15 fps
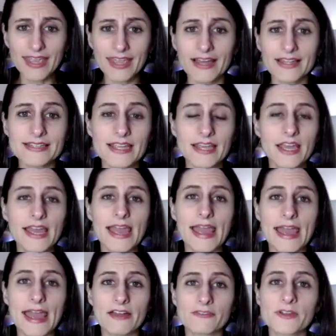And
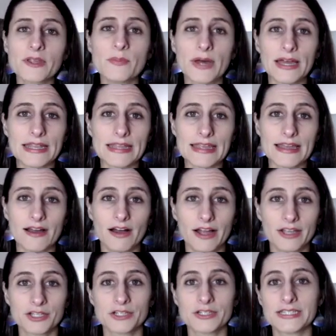everybody
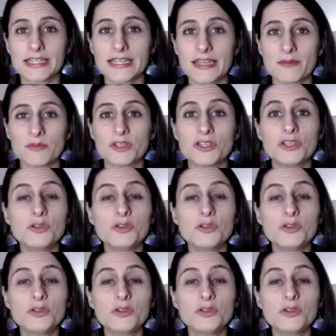on your team,